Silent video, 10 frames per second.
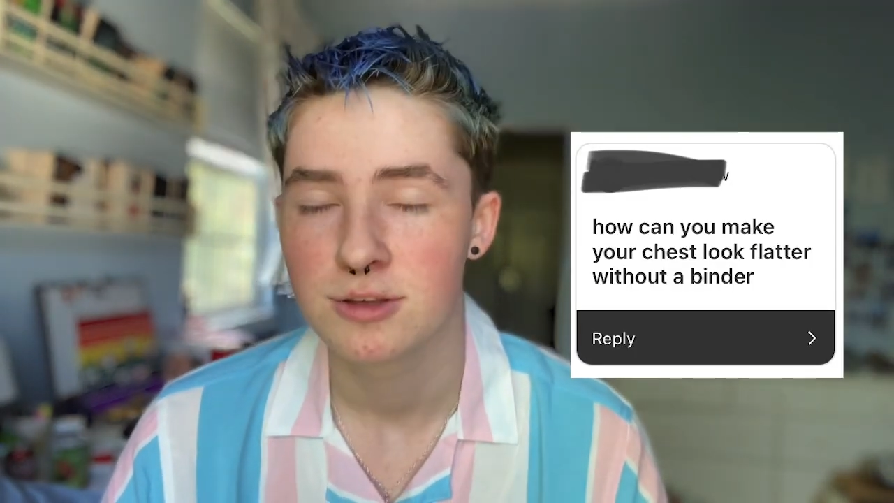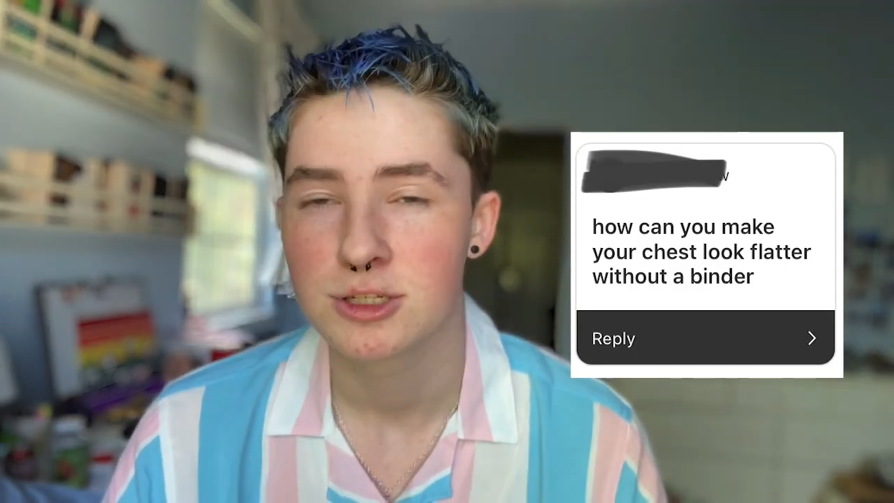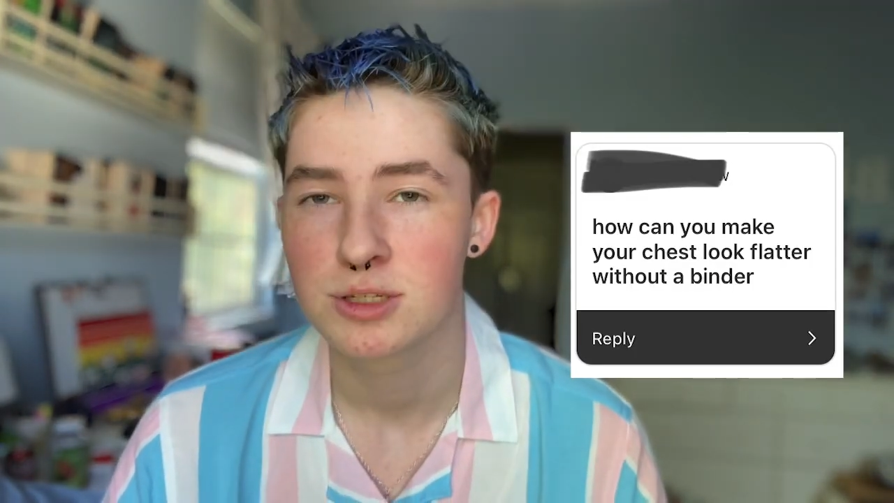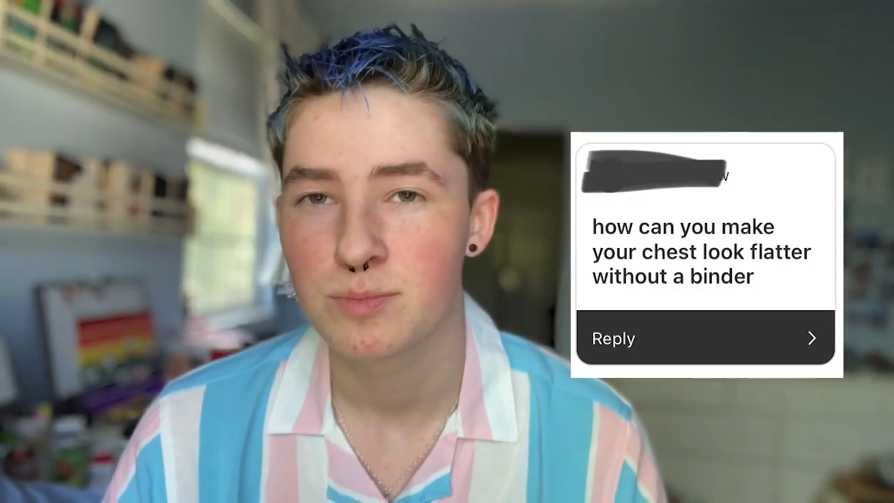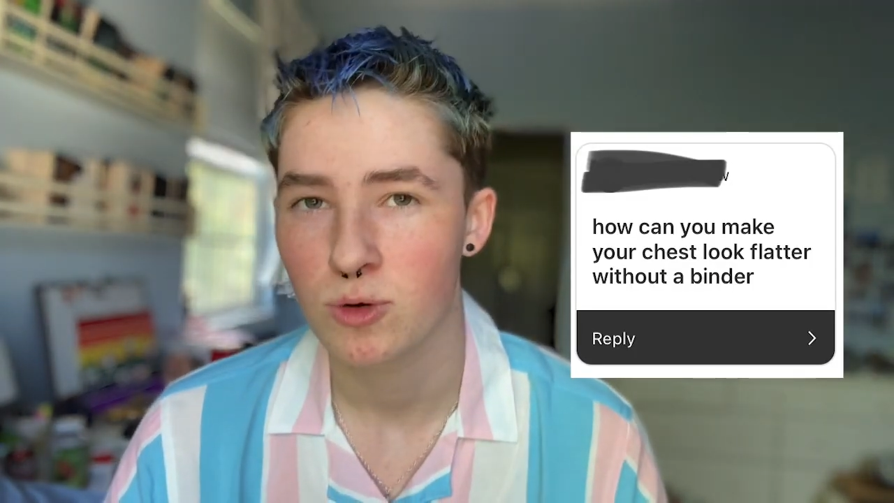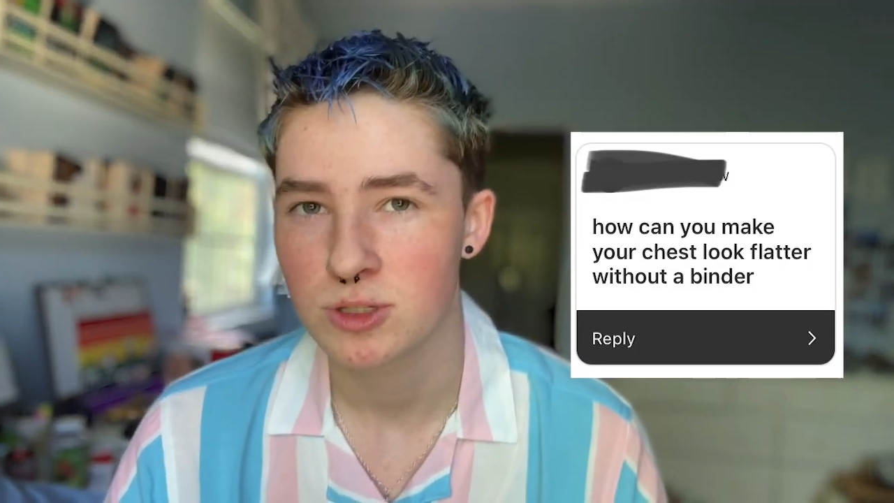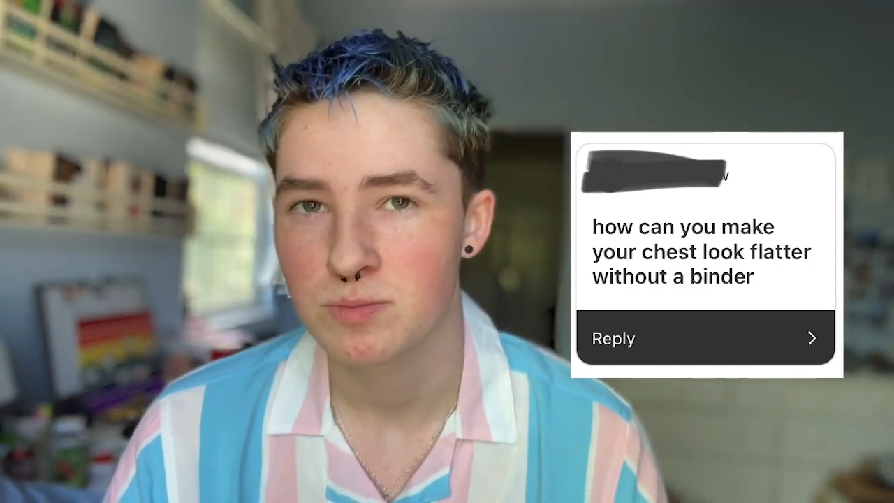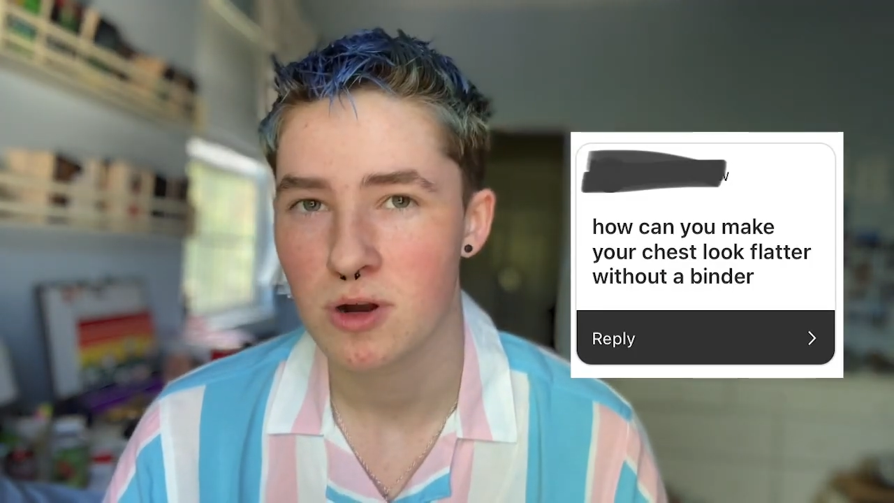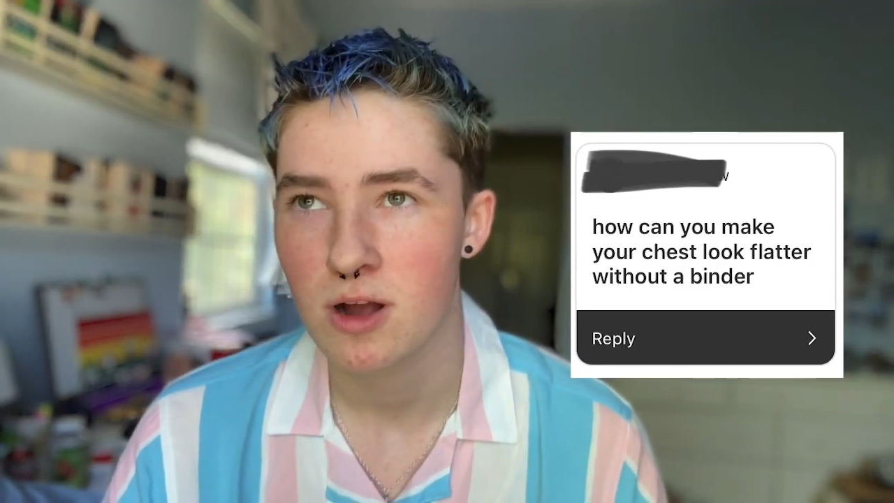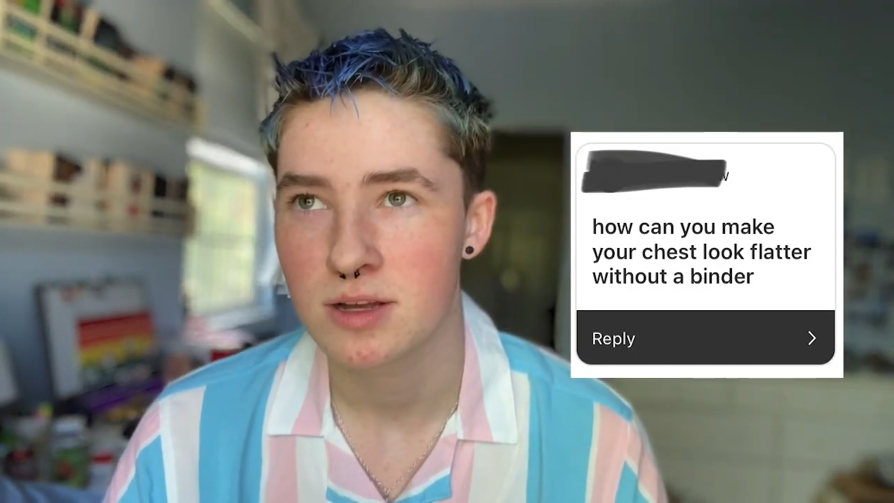Sports
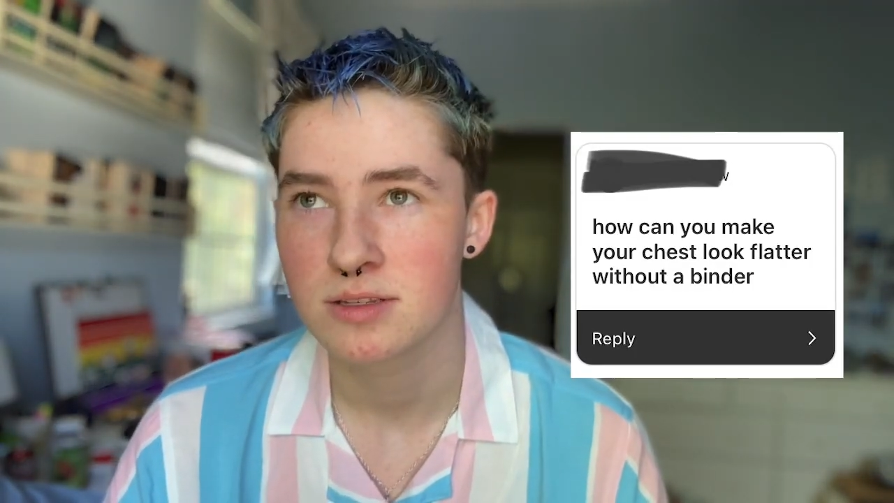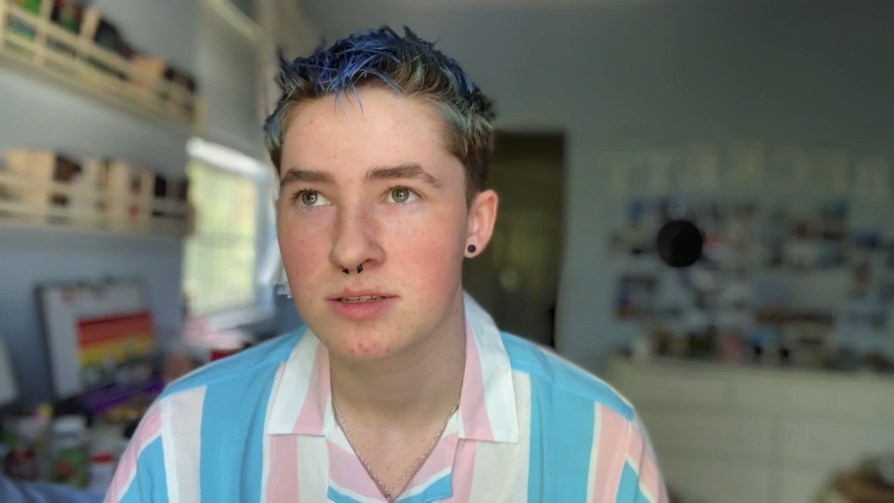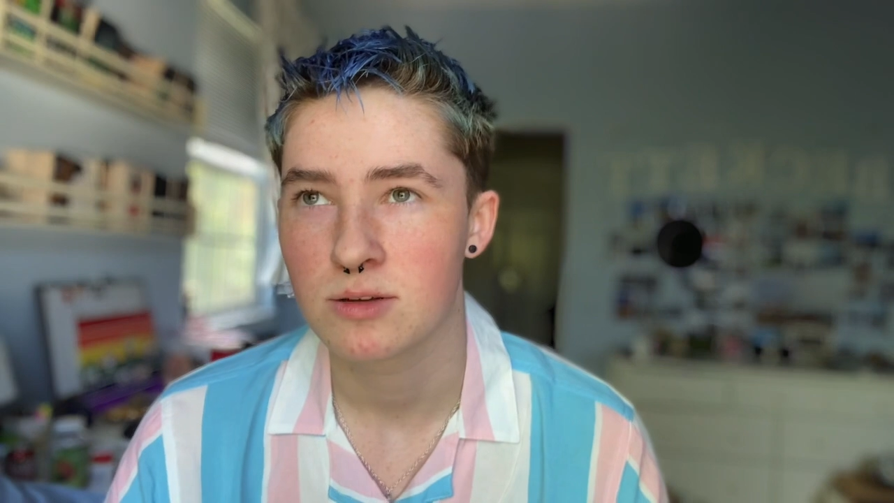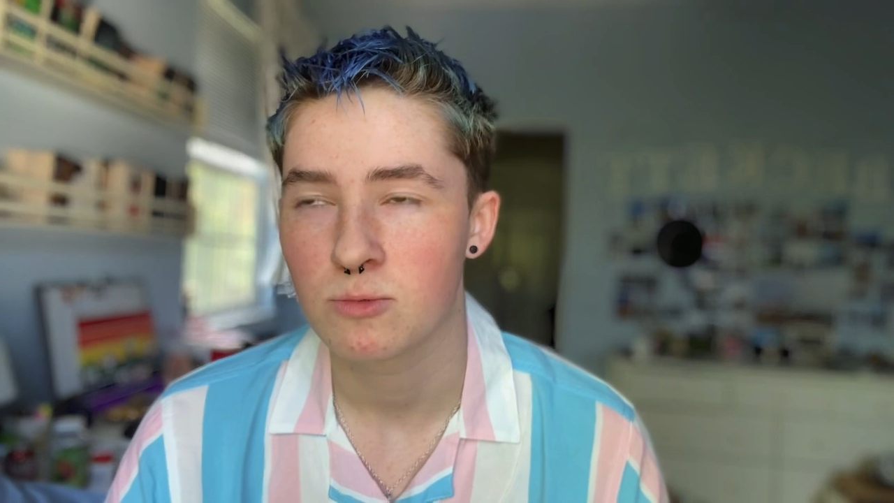bras,